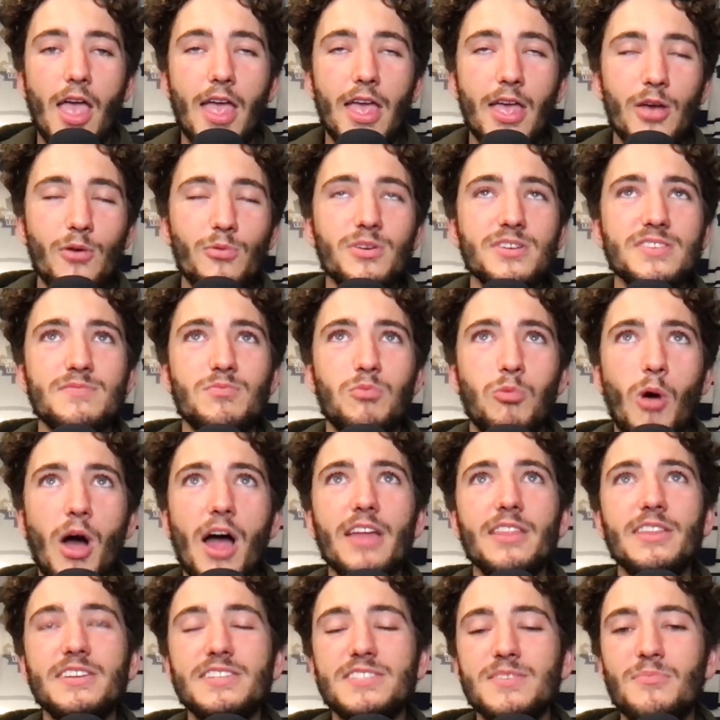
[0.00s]
it was
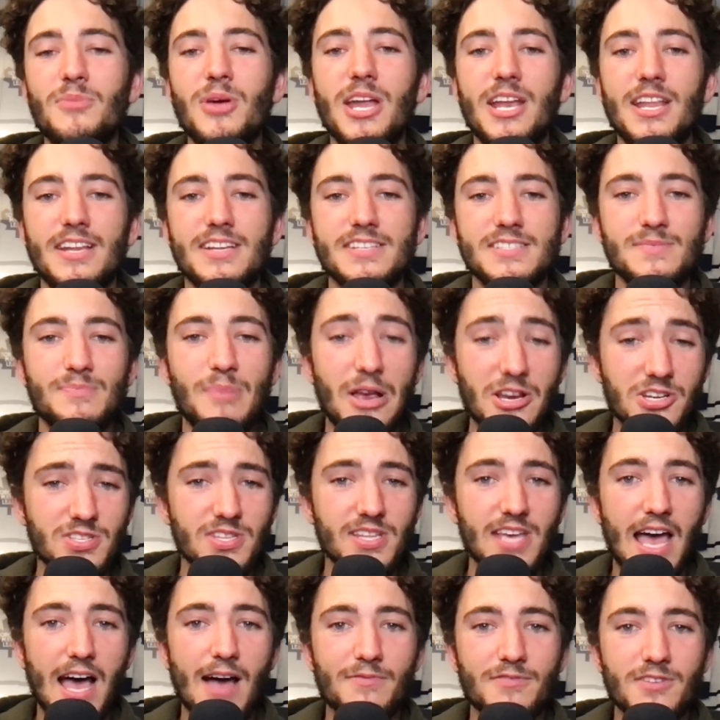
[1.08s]
widely debated,
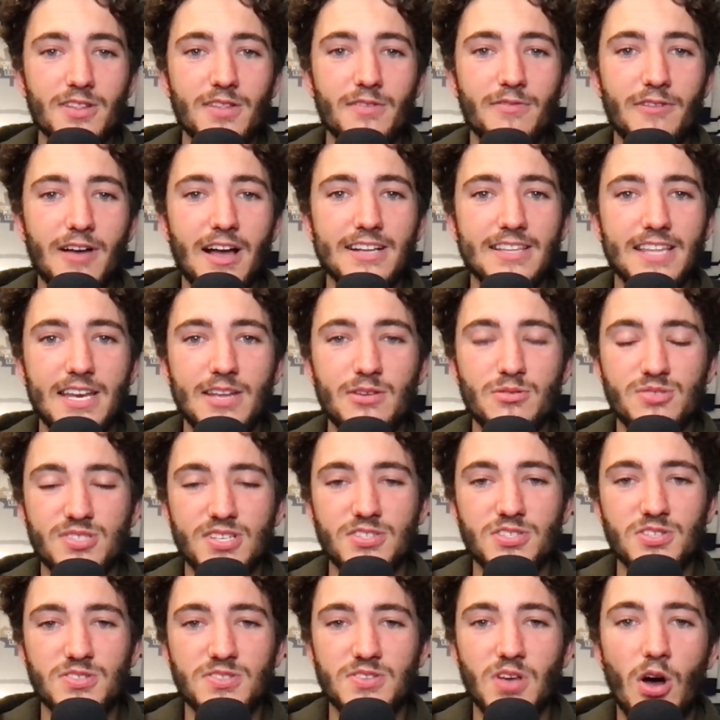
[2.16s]
especially after the fact that he was
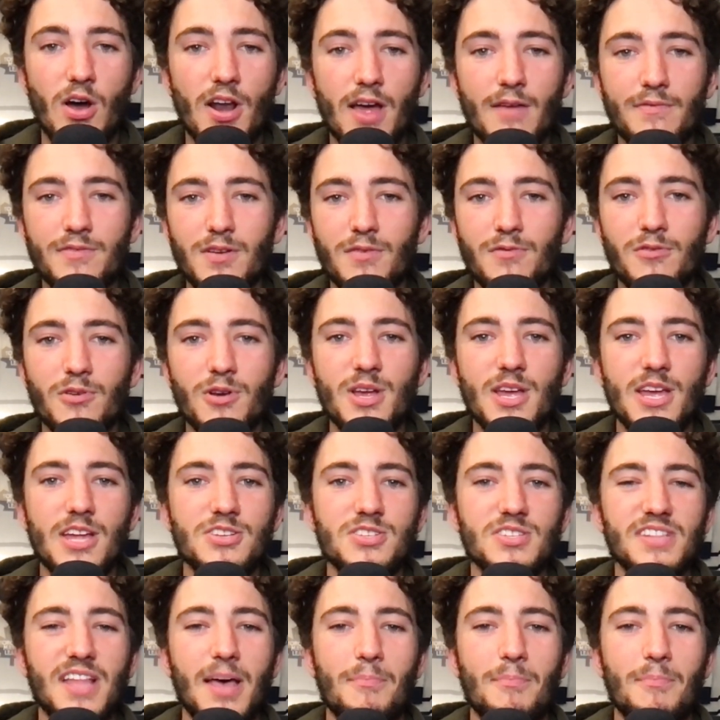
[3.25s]
such a sought-after free agent,